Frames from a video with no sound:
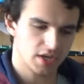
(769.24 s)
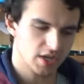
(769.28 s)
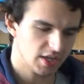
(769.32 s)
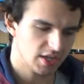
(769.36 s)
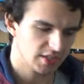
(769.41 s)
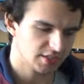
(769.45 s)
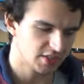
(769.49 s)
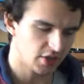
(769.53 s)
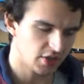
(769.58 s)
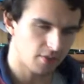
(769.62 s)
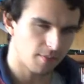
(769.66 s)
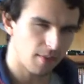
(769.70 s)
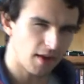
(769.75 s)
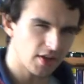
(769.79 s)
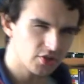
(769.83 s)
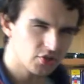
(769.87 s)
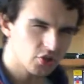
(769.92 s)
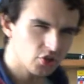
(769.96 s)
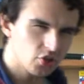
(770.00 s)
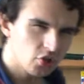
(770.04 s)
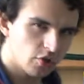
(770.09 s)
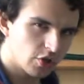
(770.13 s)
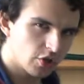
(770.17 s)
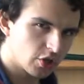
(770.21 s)
So
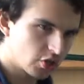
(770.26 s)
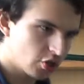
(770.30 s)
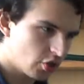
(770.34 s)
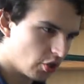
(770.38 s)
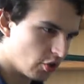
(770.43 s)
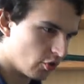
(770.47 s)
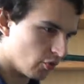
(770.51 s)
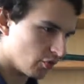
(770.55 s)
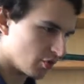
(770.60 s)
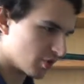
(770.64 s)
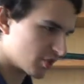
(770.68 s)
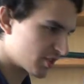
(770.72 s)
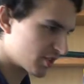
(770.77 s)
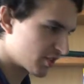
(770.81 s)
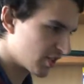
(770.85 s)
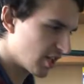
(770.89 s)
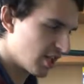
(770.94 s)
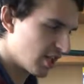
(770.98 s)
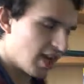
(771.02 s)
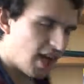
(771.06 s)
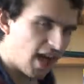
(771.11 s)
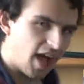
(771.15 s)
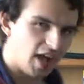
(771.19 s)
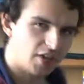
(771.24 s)
imagine you're a goose
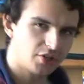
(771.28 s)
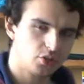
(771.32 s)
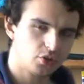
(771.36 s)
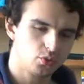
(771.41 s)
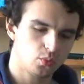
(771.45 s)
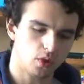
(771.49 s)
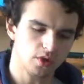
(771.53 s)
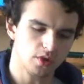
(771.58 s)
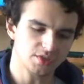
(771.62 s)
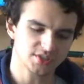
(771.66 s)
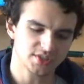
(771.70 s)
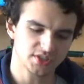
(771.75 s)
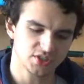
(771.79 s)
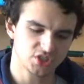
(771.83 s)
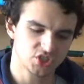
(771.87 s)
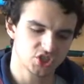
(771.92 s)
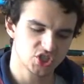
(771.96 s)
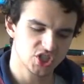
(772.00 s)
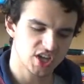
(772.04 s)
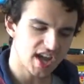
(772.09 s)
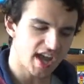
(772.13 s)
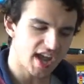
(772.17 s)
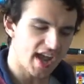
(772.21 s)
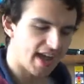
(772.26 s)
and you want to
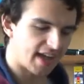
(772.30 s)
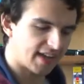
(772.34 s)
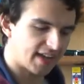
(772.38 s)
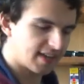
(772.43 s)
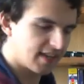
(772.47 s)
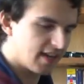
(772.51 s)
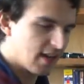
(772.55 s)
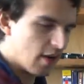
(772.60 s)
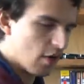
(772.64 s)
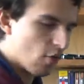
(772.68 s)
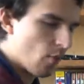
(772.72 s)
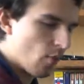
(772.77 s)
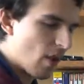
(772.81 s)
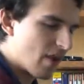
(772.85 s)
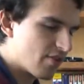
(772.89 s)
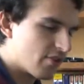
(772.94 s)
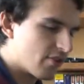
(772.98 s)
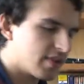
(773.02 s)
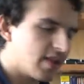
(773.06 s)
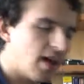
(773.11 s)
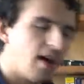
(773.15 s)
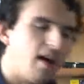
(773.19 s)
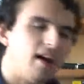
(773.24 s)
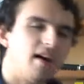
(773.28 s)
check whether
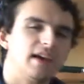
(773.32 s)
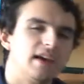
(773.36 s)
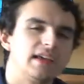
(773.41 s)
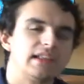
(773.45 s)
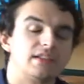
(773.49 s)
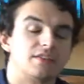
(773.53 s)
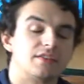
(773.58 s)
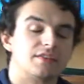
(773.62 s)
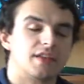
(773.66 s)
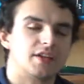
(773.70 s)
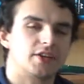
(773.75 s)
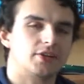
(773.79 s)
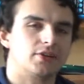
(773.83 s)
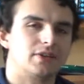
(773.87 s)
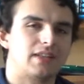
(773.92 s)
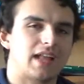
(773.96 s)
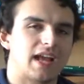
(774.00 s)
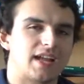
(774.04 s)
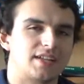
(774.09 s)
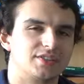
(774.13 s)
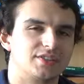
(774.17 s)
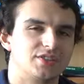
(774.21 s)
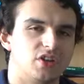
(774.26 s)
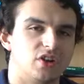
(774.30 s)
an island that you
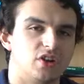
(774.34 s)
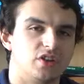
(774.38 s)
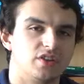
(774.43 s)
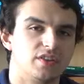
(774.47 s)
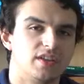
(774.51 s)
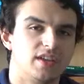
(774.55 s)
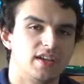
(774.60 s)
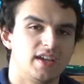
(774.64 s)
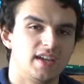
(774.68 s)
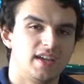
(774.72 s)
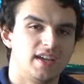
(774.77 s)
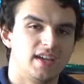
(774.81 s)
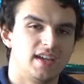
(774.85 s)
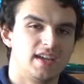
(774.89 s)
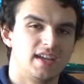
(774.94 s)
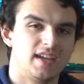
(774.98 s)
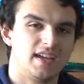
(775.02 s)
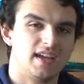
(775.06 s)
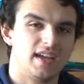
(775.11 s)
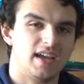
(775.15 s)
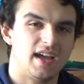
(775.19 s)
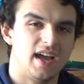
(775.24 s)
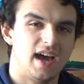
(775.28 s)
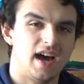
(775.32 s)
land on
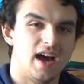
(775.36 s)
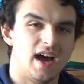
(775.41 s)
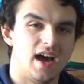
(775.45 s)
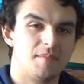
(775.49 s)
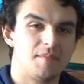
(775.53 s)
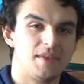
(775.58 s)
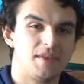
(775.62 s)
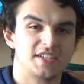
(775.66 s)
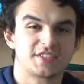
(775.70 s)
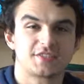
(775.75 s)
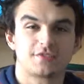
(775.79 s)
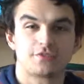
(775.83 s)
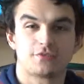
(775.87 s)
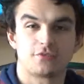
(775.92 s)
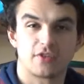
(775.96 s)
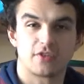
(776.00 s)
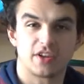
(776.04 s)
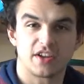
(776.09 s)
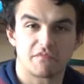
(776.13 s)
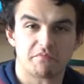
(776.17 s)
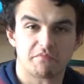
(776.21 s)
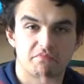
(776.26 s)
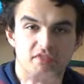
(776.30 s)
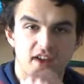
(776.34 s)
is
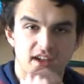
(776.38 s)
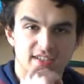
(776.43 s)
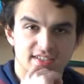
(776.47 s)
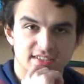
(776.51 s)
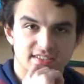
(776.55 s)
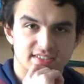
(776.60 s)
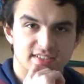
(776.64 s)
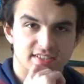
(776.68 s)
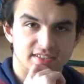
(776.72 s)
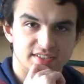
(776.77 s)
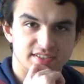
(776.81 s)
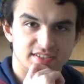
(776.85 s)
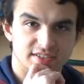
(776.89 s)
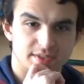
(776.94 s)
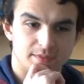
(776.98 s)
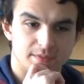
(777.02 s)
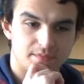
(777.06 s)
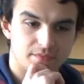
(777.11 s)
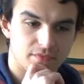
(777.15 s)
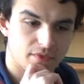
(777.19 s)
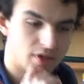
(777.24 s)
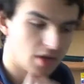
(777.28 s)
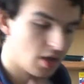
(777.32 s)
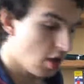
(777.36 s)
free of predators.
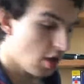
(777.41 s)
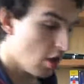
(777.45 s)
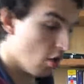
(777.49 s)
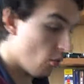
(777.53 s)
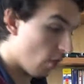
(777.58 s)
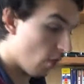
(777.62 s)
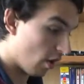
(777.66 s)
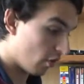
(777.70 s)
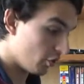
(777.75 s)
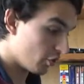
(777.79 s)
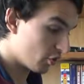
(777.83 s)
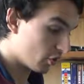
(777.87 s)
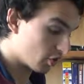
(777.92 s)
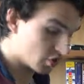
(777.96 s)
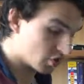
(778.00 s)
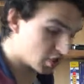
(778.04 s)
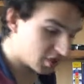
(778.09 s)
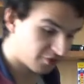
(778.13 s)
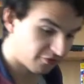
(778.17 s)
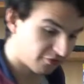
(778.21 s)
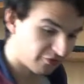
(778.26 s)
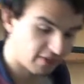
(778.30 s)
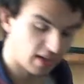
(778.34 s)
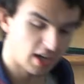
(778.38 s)
Well, you can
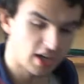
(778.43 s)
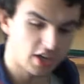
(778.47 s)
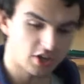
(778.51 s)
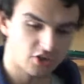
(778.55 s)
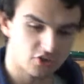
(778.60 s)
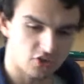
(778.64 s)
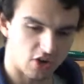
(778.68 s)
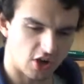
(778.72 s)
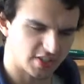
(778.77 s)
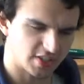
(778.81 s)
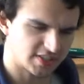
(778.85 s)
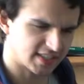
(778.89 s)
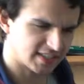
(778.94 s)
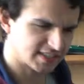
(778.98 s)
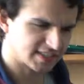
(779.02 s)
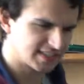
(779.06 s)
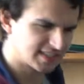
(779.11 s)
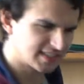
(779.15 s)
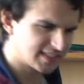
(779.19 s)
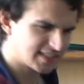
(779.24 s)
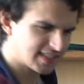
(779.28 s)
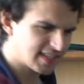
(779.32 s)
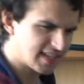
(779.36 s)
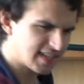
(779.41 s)
just fly across and
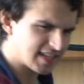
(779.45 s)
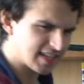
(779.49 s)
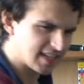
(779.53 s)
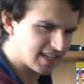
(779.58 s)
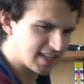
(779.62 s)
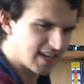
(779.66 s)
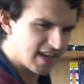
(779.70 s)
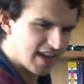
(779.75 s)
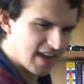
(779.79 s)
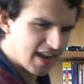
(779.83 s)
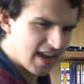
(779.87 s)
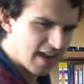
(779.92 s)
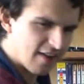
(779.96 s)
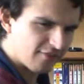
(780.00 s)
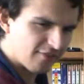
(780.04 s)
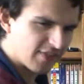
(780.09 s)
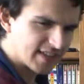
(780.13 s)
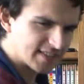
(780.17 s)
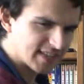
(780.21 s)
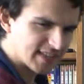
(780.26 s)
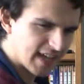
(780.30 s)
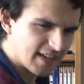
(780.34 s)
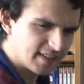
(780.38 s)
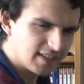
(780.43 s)
see if
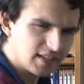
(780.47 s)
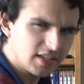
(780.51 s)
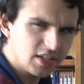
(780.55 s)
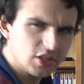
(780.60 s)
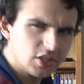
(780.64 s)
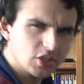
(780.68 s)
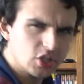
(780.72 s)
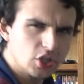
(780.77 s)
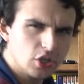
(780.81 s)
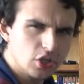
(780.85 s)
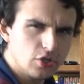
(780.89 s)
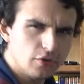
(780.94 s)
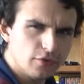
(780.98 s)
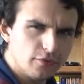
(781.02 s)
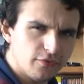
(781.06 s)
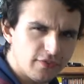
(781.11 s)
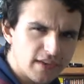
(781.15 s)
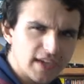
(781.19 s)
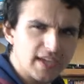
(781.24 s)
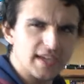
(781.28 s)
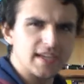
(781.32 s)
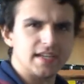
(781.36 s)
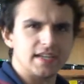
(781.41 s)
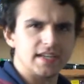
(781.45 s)
there's any
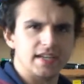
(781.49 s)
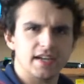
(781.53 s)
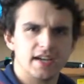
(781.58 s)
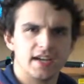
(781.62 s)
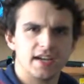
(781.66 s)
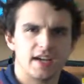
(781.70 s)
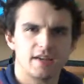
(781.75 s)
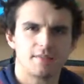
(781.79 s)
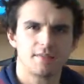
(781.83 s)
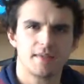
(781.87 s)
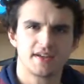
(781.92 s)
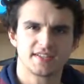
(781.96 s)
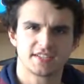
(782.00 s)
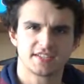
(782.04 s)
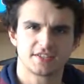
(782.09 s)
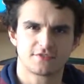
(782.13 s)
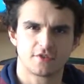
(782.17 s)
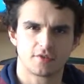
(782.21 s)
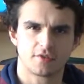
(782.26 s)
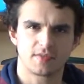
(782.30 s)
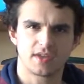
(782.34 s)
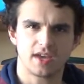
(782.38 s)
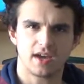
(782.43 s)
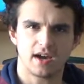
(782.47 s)
UV emitted
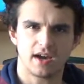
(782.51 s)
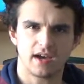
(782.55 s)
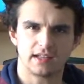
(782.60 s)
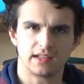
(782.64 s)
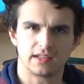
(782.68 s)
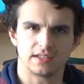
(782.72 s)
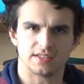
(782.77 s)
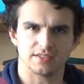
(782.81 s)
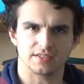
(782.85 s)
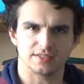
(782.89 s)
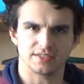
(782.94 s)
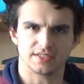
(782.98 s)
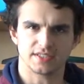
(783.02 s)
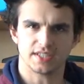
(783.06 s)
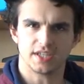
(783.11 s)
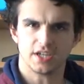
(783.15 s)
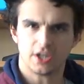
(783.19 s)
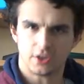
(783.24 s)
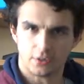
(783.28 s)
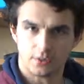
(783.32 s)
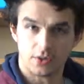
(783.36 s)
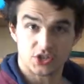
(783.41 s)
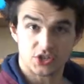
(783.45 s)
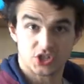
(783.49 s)
from the island,
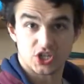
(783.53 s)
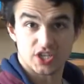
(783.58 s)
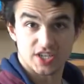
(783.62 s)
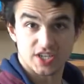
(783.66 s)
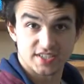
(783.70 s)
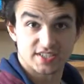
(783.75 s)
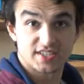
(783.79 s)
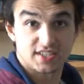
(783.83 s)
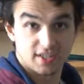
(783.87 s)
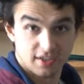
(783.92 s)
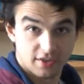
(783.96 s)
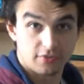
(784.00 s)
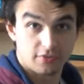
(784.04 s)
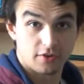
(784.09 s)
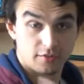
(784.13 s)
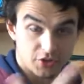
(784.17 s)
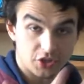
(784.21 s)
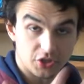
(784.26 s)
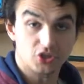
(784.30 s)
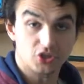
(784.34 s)
which is from the